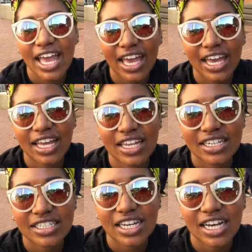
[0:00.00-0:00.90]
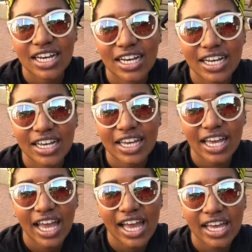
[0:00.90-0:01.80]
And I
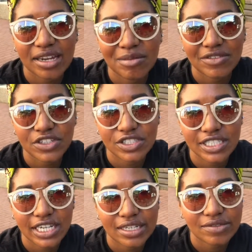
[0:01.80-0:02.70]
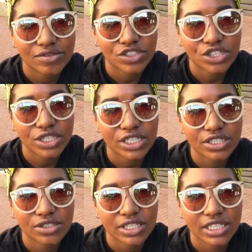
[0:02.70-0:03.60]
had my first day of jury
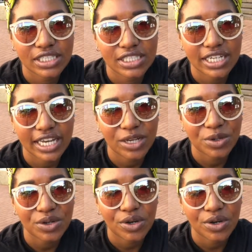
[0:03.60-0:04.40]
duty today,